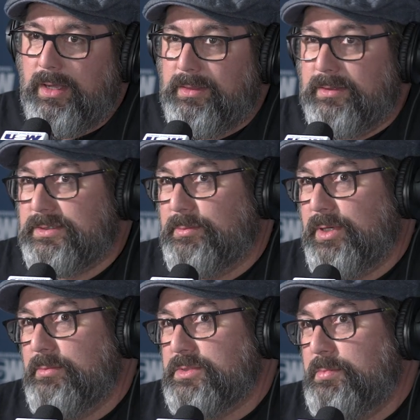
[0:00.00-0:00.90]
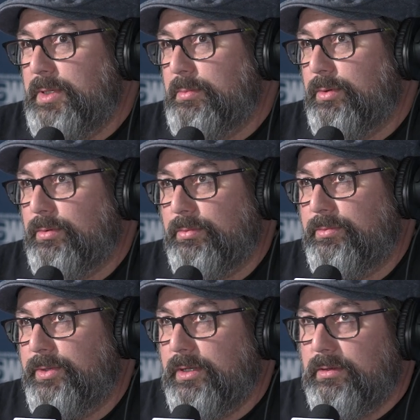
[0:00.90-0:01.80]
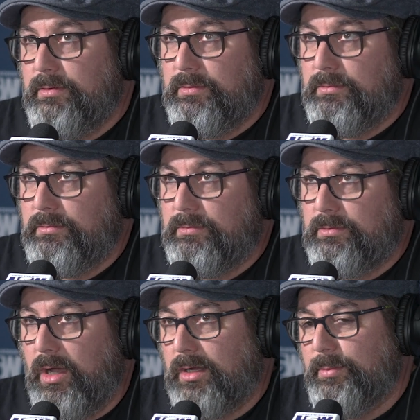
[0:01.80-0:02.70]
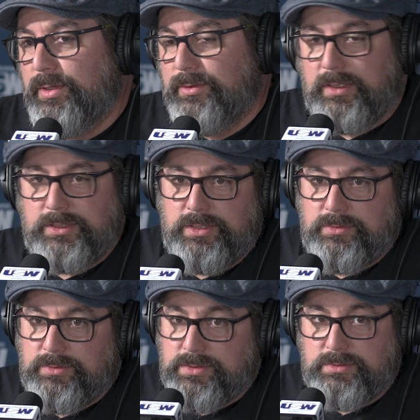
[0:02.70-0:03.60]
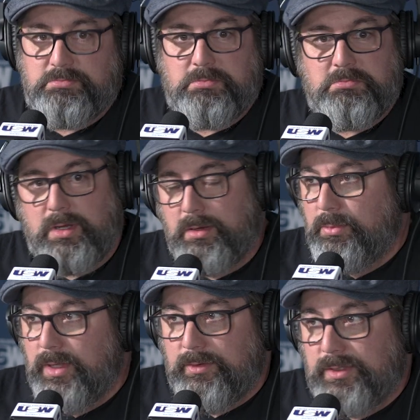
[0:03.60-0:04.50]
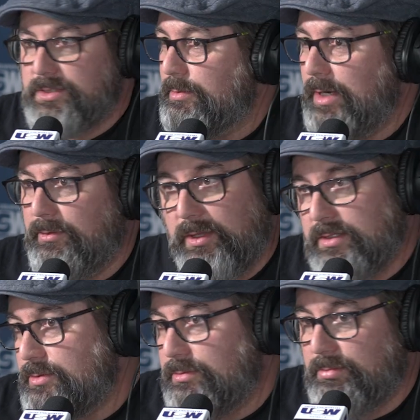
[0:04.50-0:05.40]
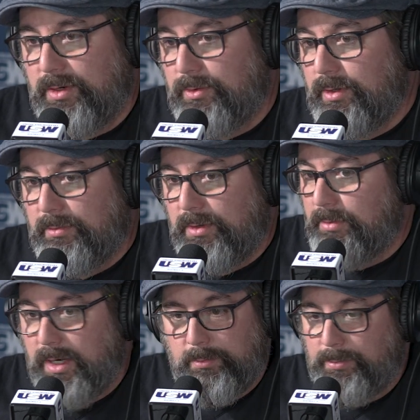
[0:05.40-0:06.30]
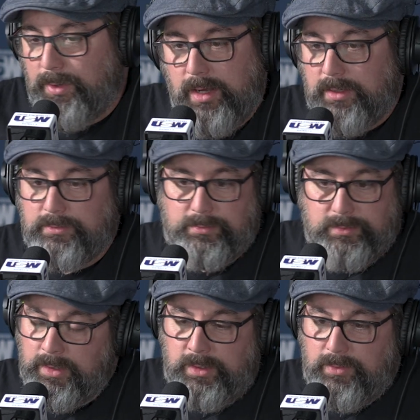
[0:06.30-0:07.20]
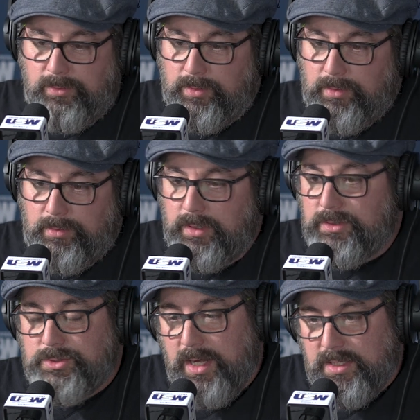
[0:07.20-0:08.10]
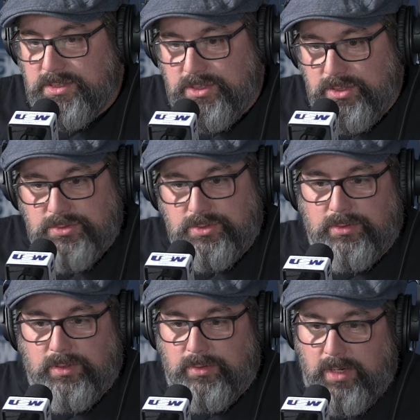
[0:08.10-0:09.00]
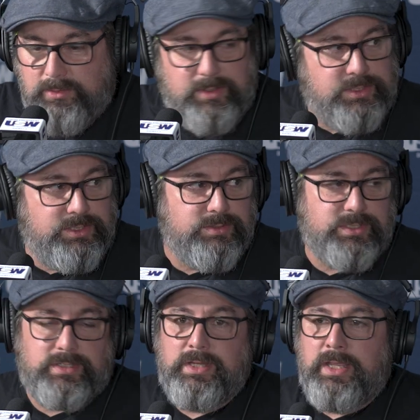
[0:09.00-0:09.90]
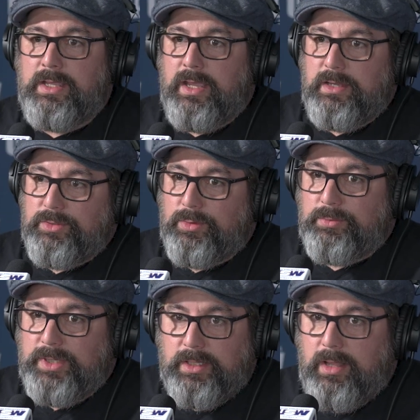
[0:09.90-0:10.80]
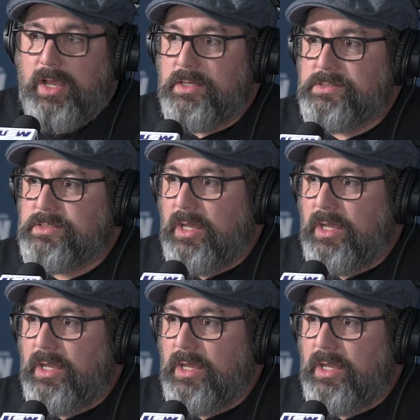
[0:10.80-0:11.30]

I think sometimes people didn't talk about issues, whether it's around this or around pride or trans issues or other issues, and don't realize